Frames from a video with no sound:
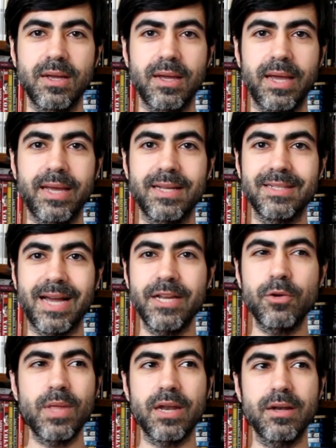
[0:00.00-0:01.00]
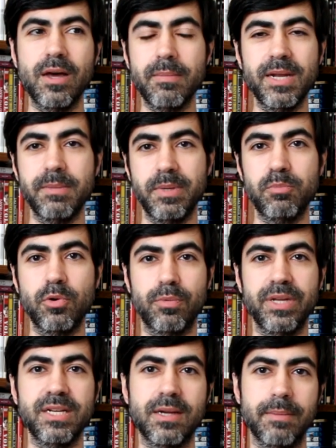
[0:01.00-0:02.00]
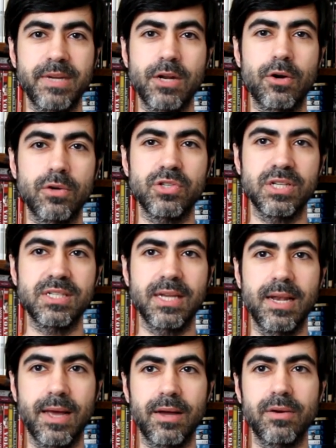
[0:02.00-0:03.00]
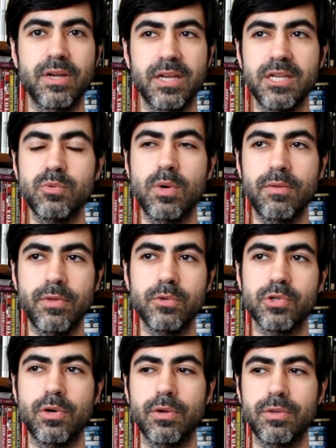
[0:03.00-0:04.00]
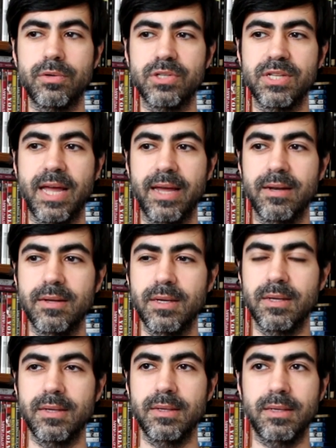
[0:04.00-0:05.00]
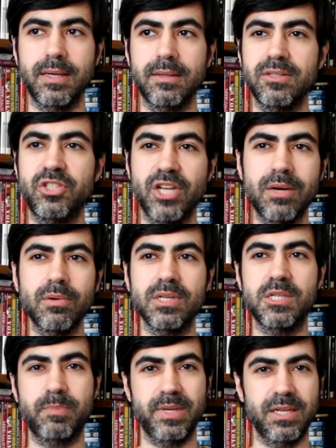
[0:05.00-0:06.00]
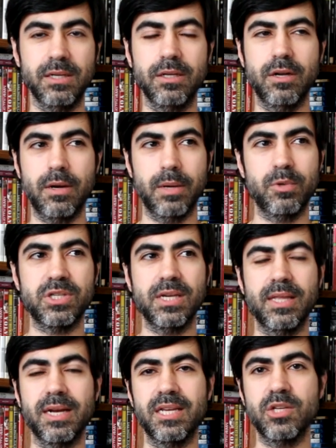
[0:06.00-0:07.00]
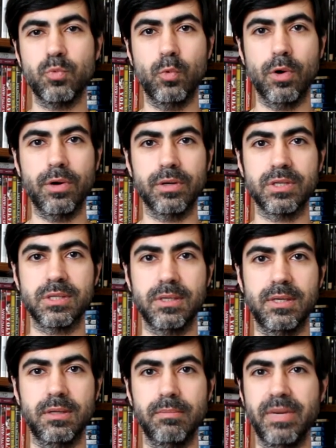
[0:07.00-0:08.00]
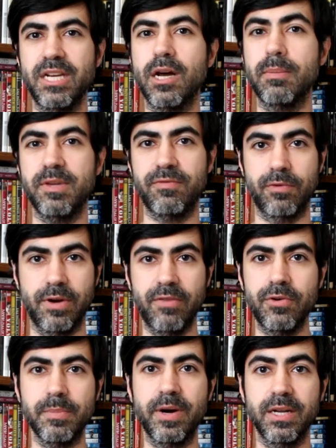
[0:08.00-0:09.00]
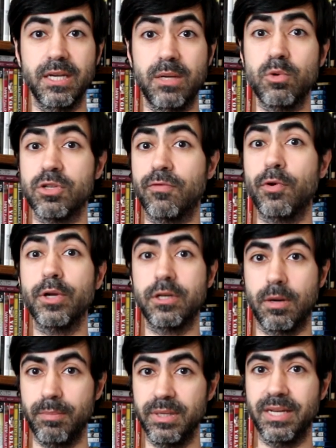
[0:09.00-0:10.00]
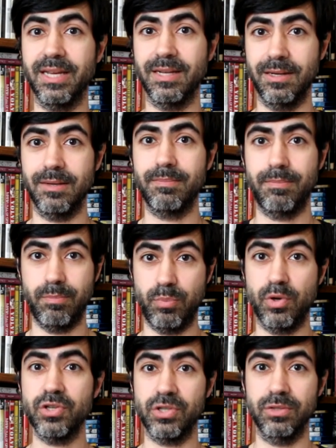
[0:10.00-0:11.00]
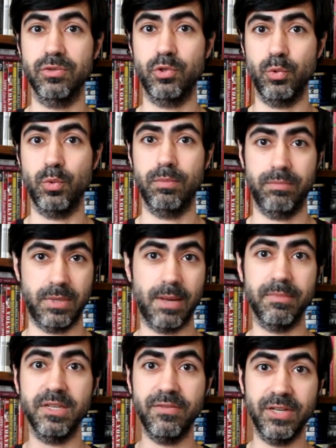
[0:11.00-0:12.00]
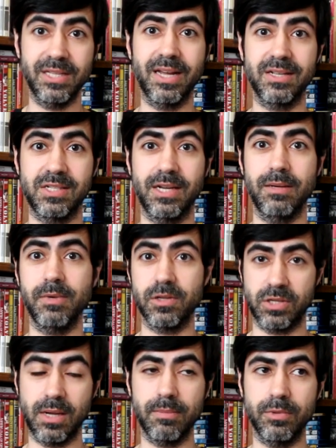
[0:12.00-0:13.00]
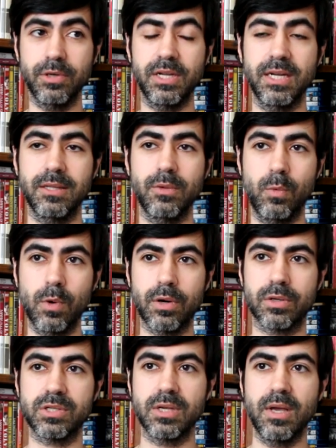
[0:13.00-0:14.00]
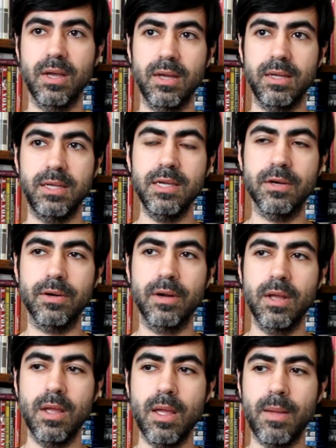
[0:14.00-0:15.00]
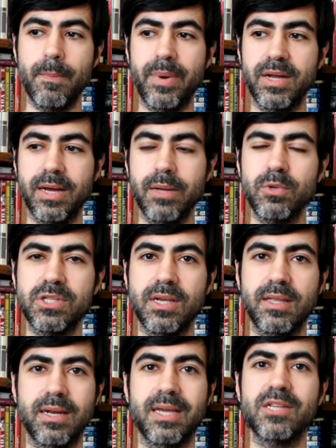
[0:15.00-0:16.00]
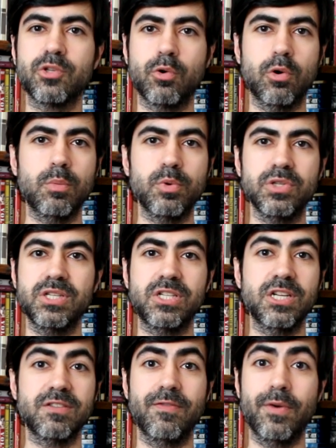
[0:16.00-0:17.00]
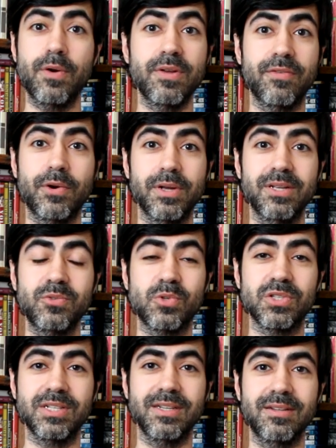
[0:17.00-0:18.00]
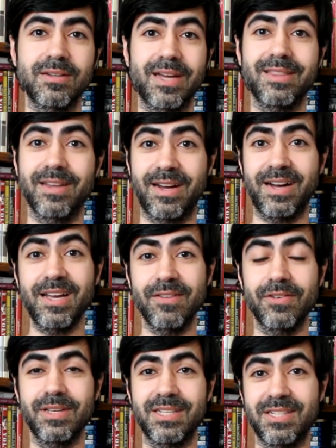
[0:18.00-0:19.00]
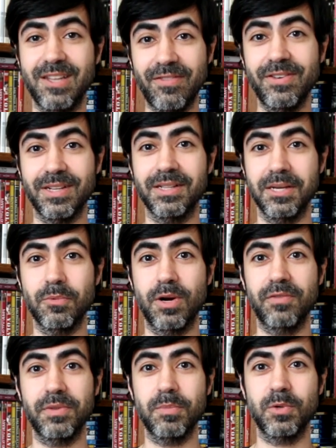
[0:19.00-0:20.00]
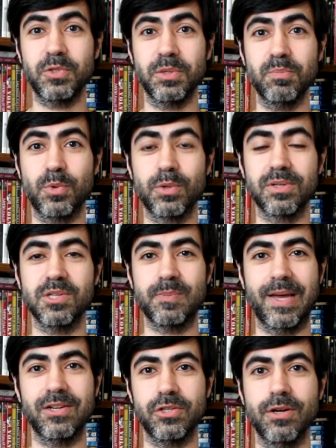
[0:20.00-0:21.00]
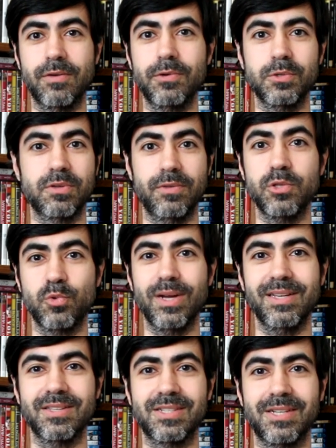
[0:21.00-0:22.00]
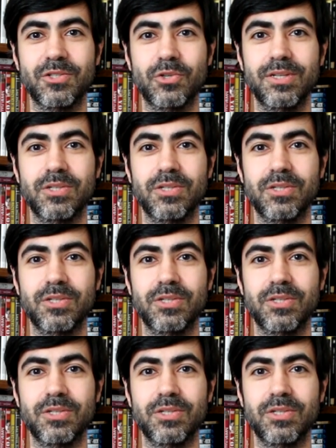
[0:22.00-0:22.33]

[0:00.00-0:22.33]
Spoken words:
And I know that not many people read Camilo José Cela, okay? He's one of those authors that, generally speaking, you know, I would say that his works may not be for everybody. He was a very complicated person, too. I'm leaving that aside because I am looking at the works here. But I would say that his corpus is just very, very interesting. And The Hive is definitely one of the most important Spanish novels of the 20th century.